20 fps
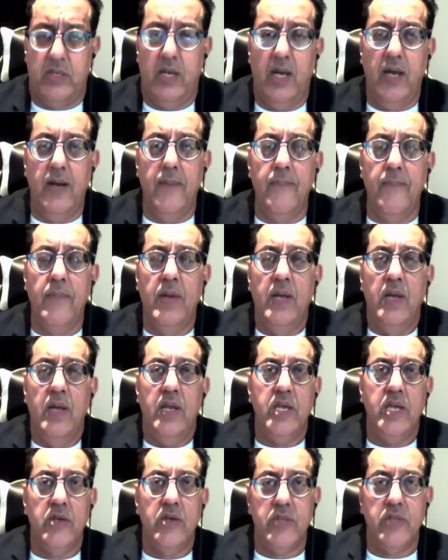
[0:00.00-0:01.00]
Um,
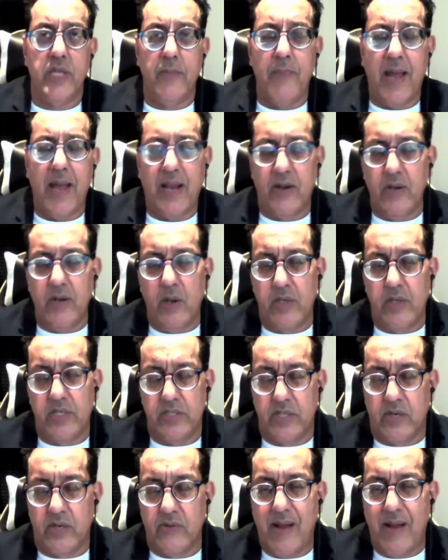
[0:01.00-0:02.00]
you know, the, the backlogs
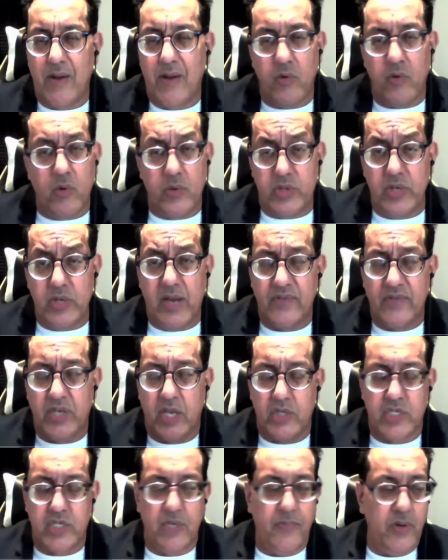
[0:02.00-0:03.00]
in the Crown Court, which you haven't
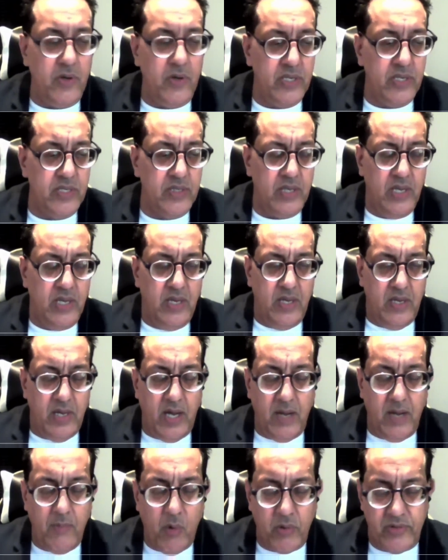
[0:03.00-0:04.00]
touched upon, is
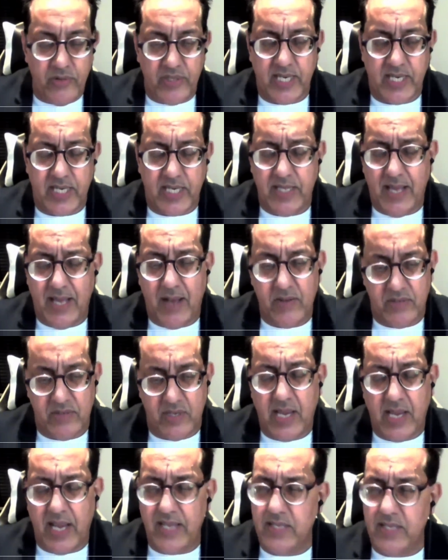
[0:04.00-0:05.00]
uh, more than sixty thousand
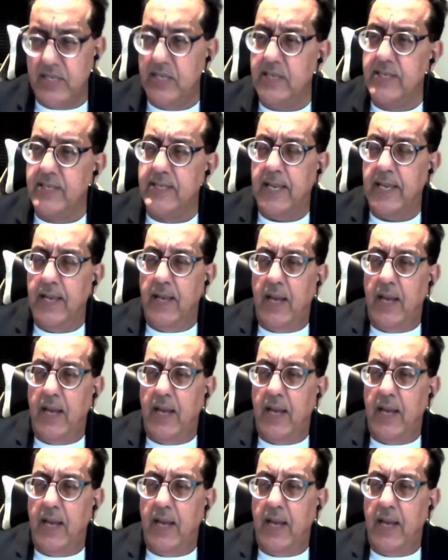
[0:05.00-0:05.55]
cases.